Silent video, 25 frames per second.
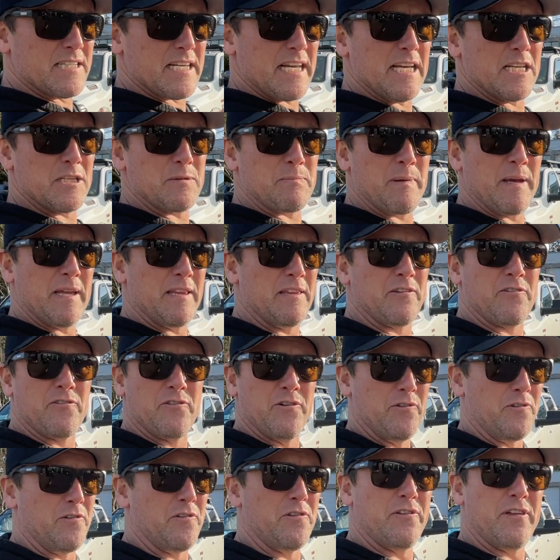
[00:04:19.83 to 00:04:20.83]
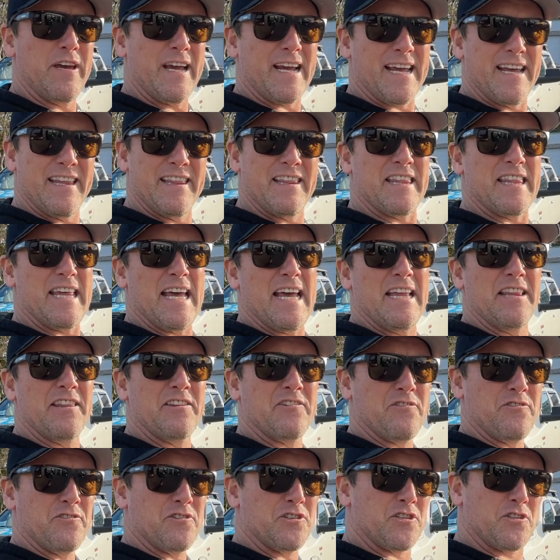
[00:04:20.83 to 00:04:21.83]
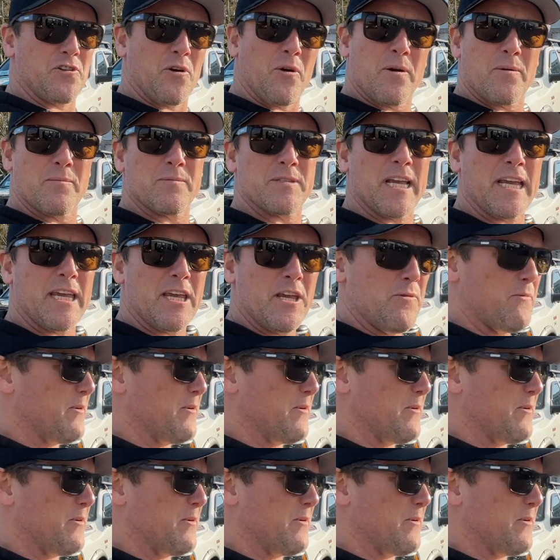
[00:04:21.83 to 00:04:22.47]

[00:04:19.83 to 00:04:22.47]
It's been through thick and thin, through storms like you